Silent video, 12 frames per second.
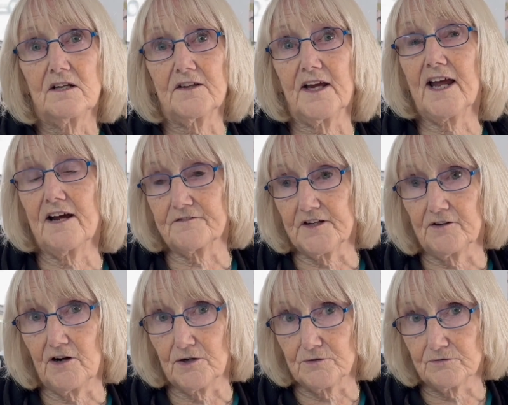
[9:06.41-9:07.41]
They have their
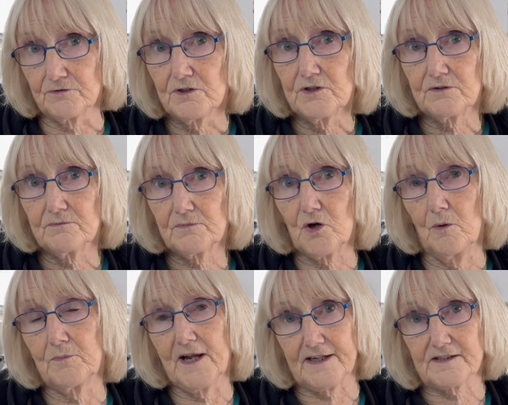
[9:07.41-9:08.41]
own
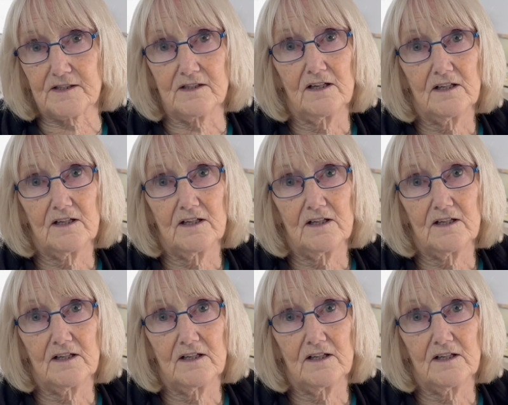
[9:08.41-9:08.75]
complex.